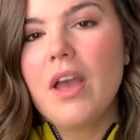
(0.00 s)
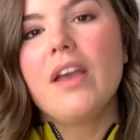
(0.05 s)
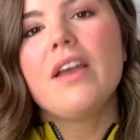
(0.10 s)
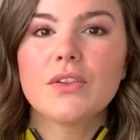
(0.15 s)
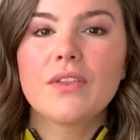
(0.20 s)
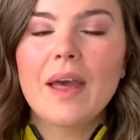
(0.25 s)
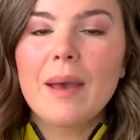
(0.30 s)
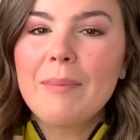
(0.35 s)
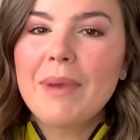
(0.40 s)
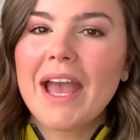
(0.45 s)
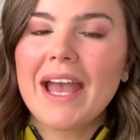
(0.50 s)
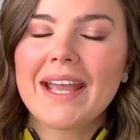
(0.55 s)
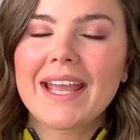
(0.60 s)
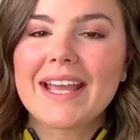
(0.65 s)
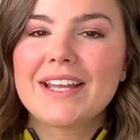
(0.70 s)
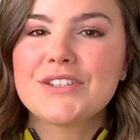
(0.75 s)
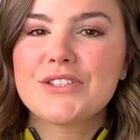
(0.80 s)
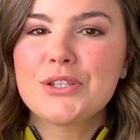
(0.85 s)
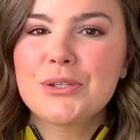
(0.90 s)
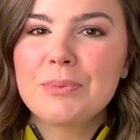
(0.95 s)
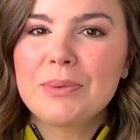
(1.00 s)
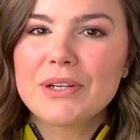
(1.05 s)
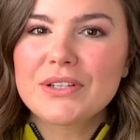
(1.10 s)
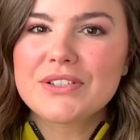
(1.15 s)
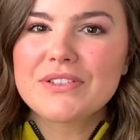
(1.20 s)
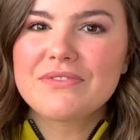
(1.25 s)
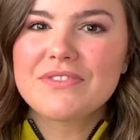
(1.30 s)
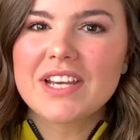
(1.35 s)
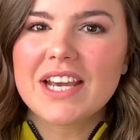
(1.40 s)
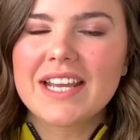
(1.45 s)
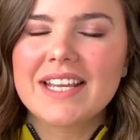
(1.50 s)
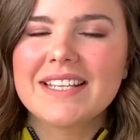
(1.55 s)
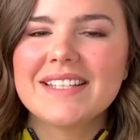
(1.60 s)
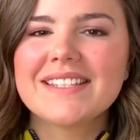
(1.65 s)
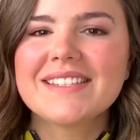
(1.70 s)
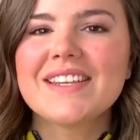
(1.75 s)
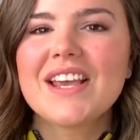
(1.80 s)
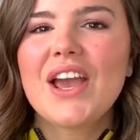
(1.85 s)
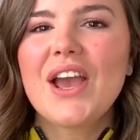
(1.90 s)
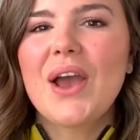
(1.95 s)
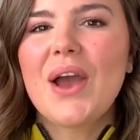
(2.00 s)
So that pack had 2 pairs of tights.